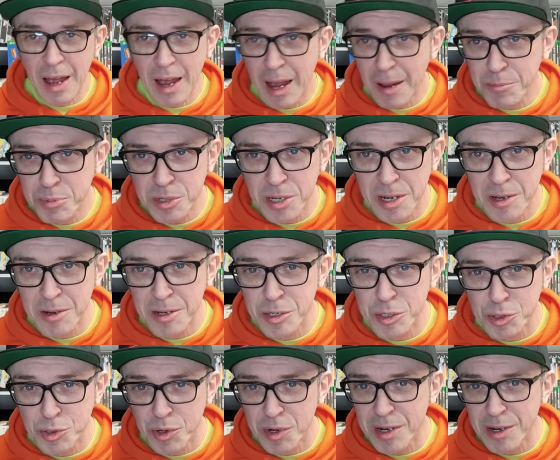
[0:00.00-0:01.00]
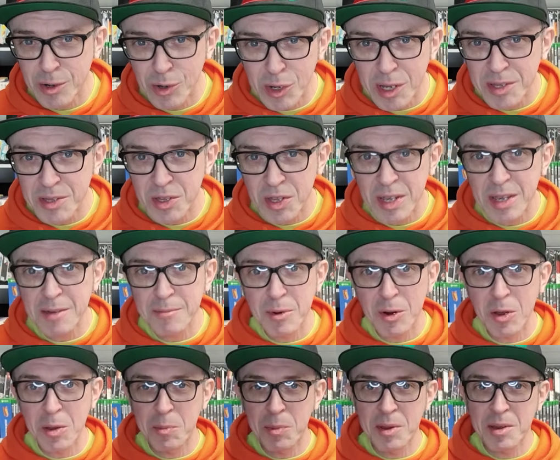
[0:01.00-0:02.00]
Absolutely stunning looking thing, in
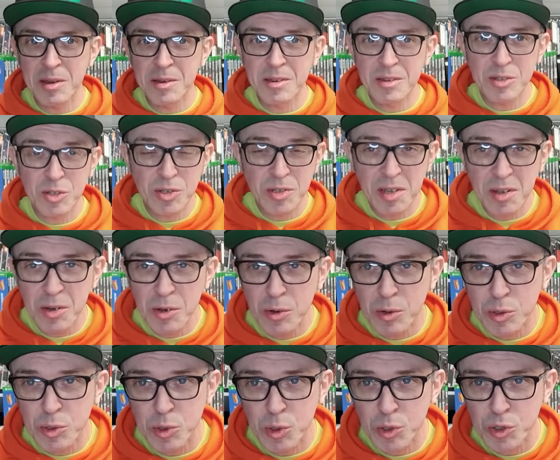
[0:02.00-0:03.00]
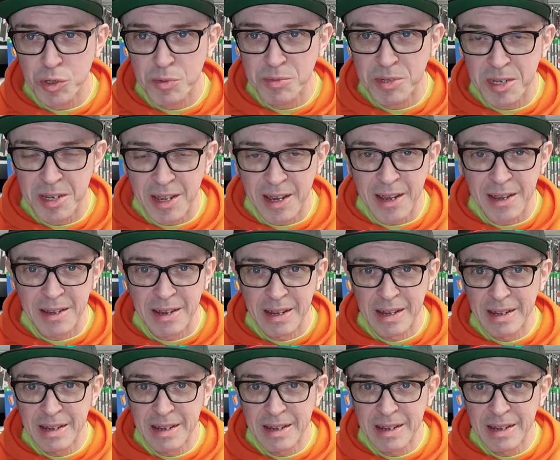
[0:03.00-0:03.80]
my opinion. Still looks awesome today.